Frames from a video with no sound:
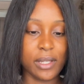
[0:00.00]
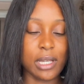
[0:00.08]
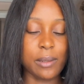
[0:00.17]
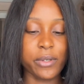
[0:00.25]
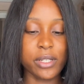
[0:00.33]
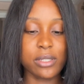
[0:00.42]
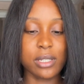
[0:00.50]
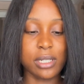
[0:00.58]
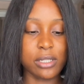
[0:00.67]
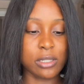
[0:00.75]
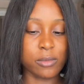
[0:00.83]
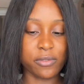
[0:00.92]
I'm going to
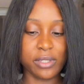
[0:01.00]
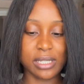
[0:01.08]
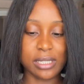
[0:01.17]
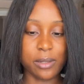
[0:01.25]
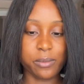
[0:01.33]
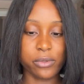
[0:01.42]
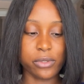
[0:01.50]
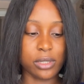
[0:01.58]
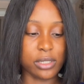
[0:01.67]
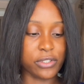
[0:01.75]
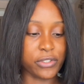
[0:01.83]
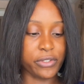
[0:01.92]
list some of the examples on
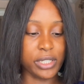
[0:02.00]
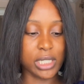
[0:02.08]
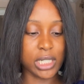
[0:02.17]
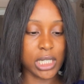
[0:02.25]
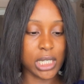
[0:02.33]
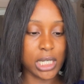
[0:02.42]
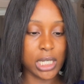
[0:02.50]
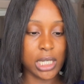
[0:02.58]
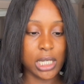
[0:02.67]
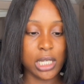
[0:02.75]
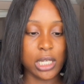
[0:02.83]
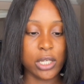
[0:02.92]
the screen.
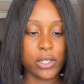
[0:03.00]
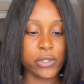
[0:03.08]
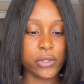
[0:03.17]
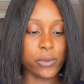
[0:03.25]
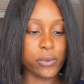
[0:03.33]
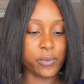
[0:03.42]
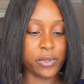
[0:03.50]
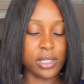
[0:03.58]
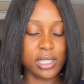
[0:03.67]
So